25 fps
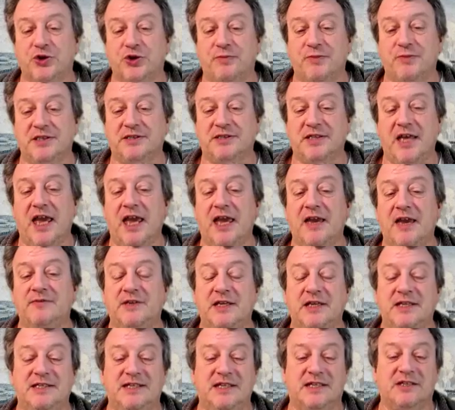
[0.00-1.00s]
should be
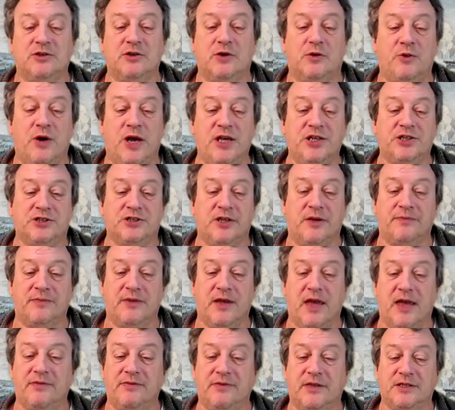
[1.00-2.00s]
saved, he didn't
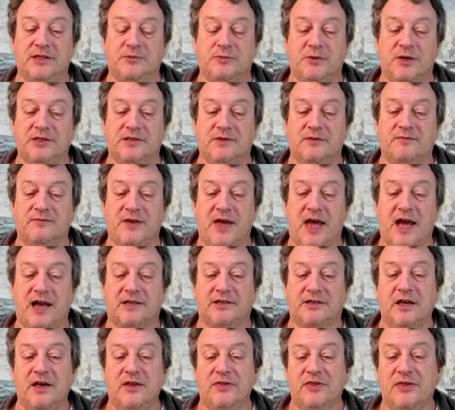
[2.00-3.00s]
question, and this was, in
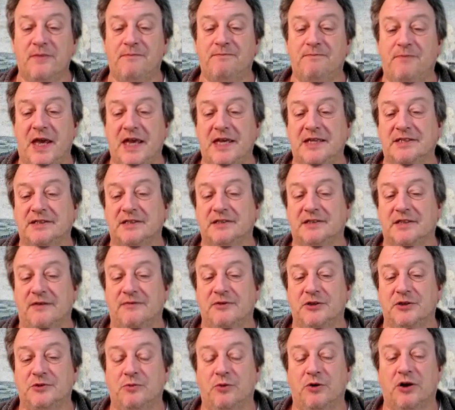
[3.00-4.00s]
fact, the basis
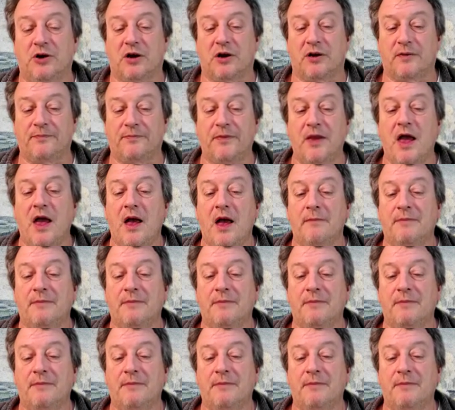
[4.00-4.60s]
of his work.